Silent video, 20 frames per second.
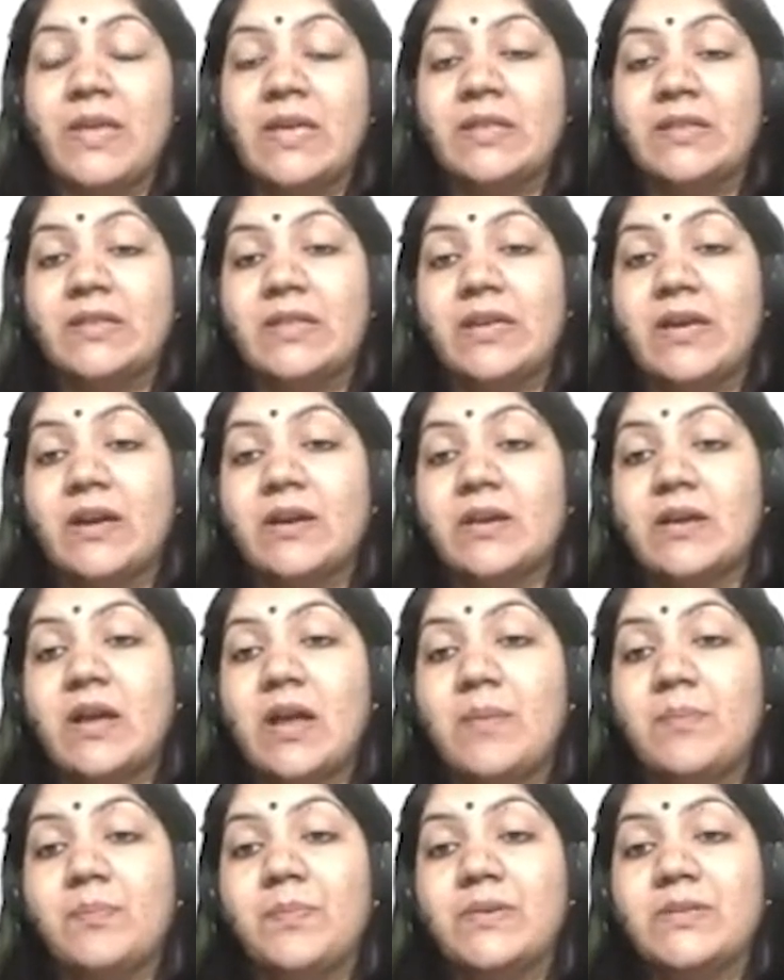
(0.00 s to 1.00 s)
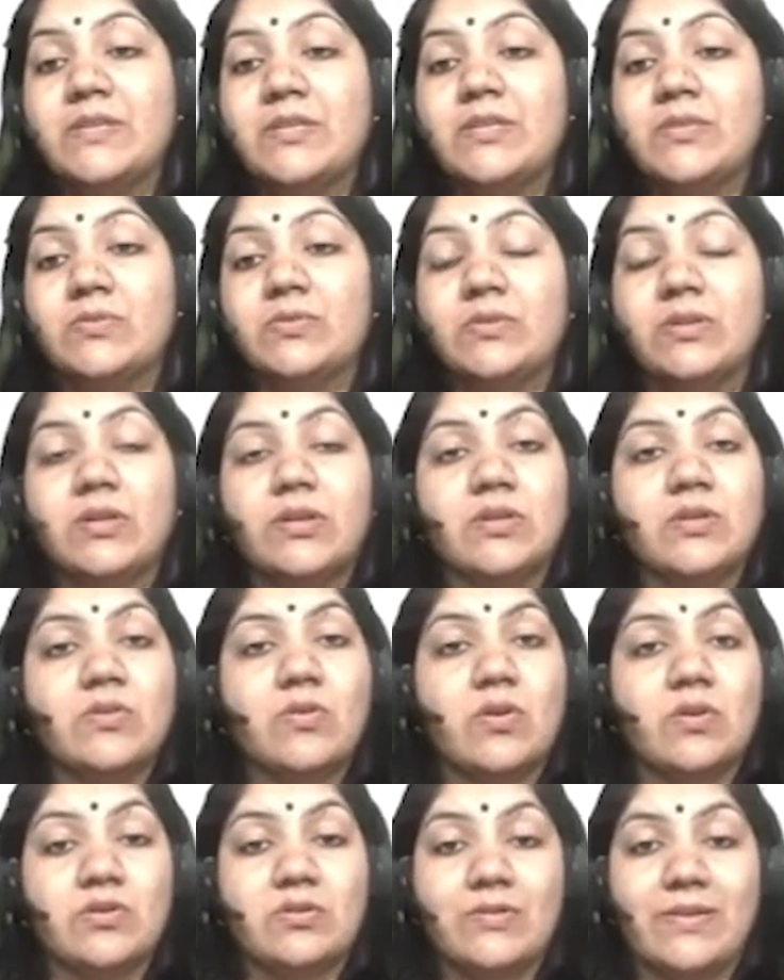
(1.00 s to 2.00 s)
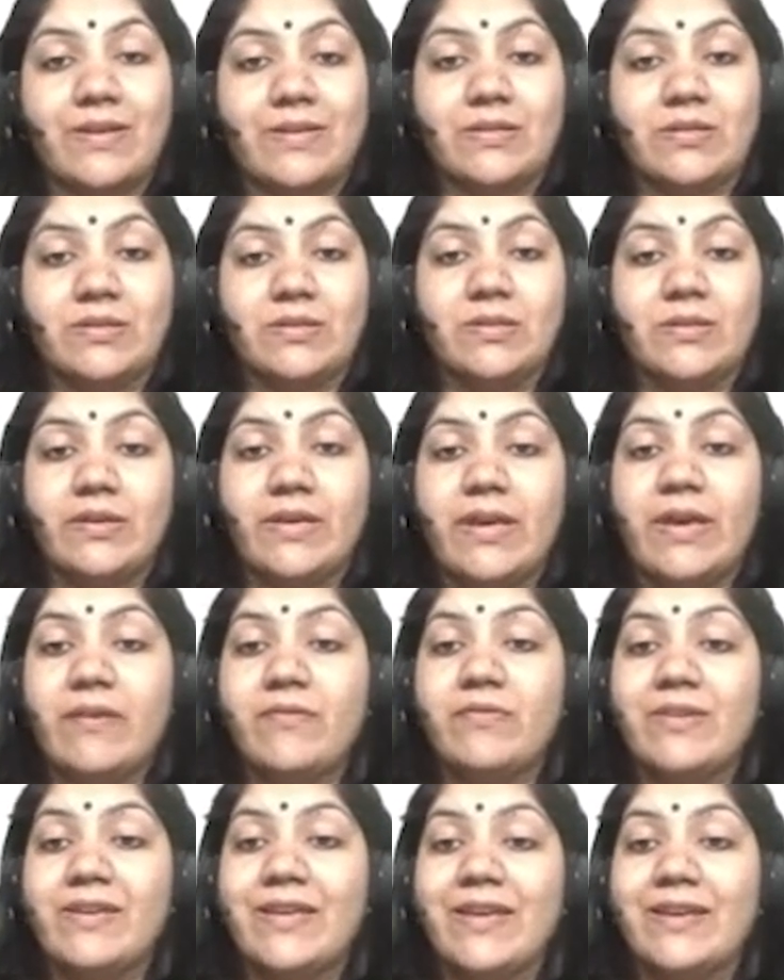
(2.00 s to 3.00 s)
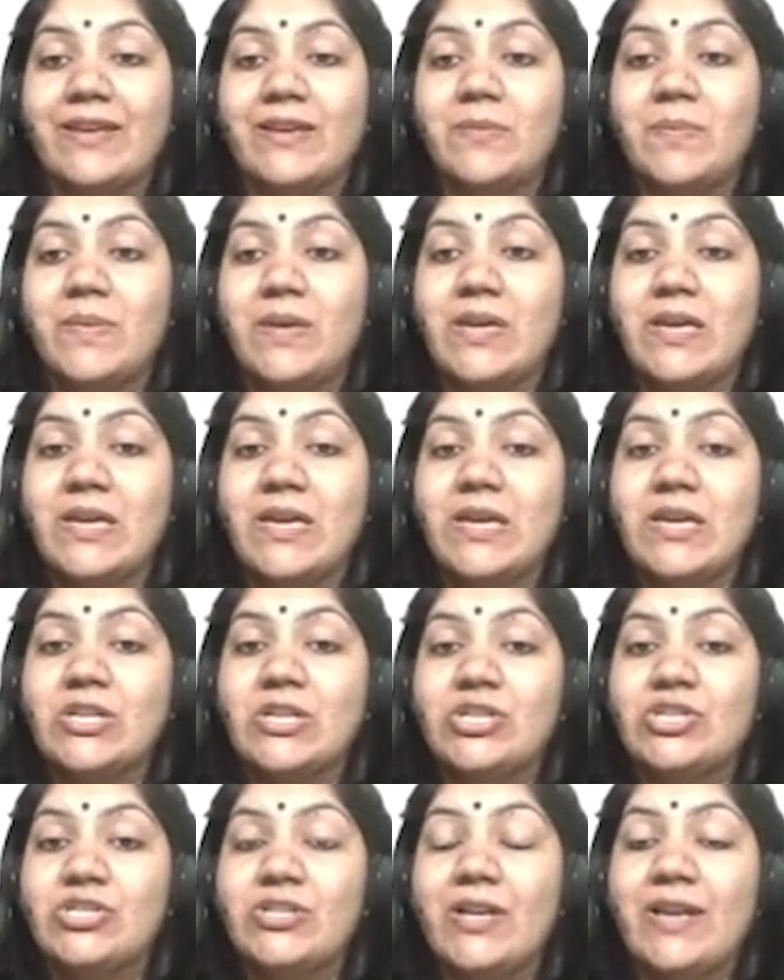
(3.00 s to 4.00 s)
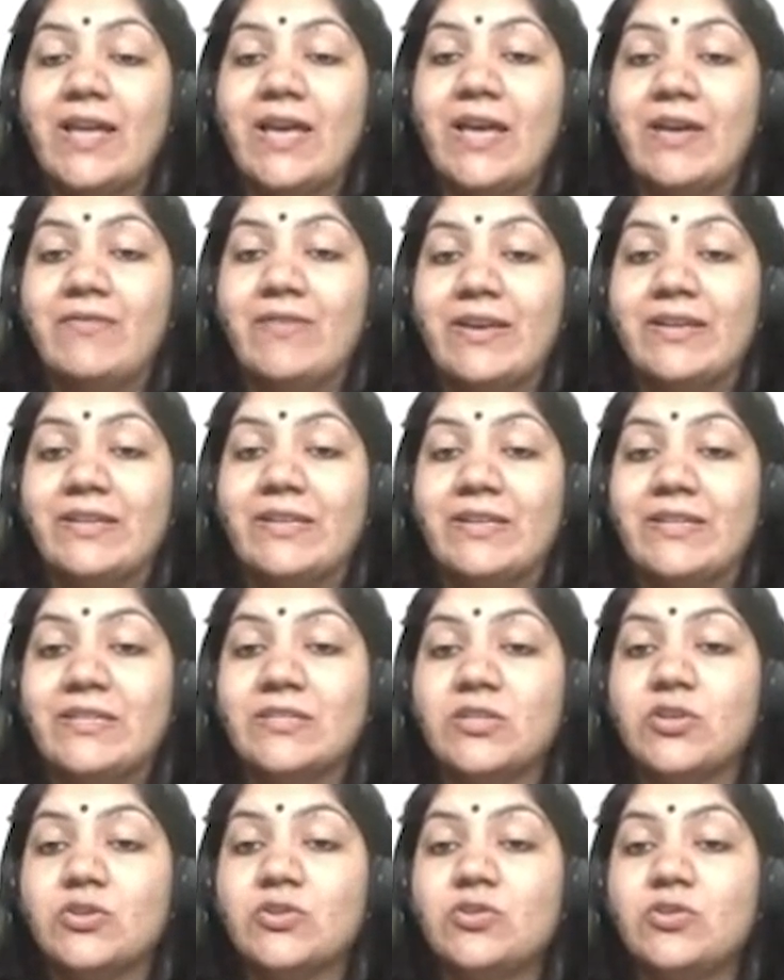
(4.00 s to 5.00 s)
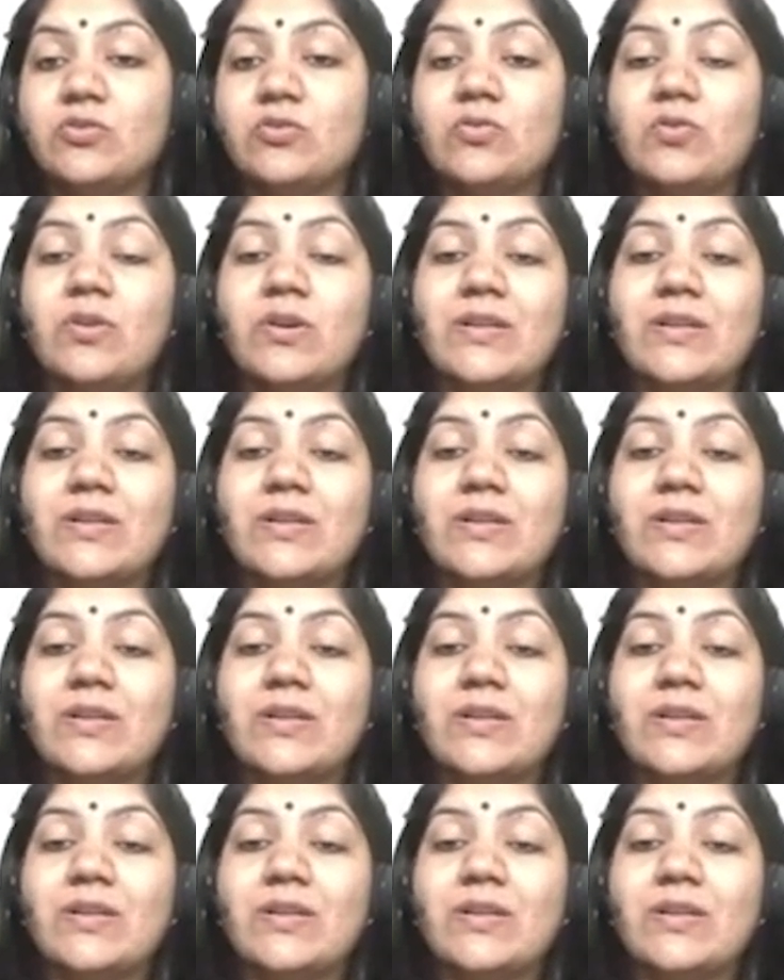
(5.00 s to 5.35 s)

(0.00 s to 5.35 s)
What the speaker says: they are competent to the contract. Every LLP shall have at least two